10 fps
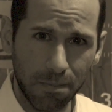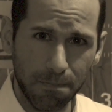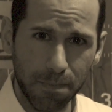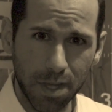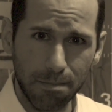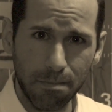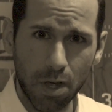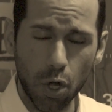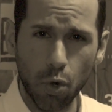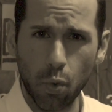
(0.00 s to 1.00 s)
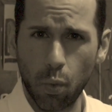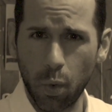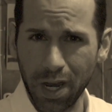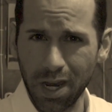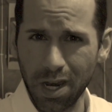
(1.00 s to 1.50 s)
Keep them
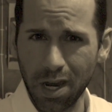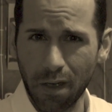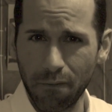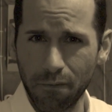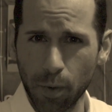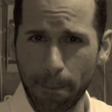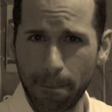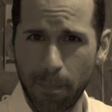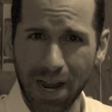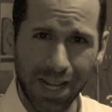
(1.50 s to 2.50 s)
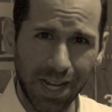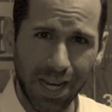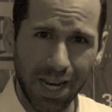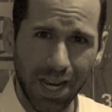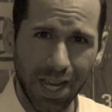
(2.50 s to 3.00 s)
away from
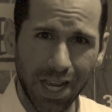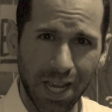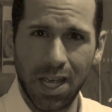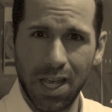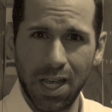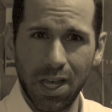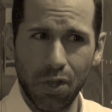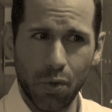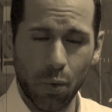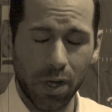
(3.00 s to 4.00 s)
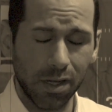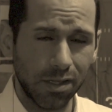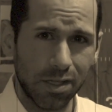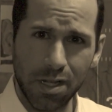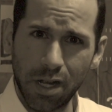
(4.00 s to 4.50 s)
Bradley.
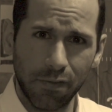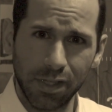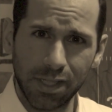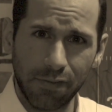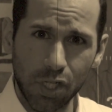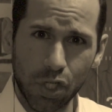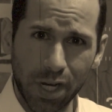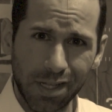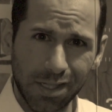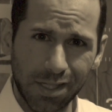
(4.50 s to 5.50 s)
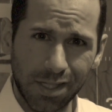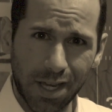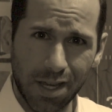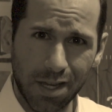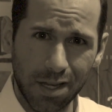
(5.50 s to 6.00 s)
Otherwise, none of us have a chance.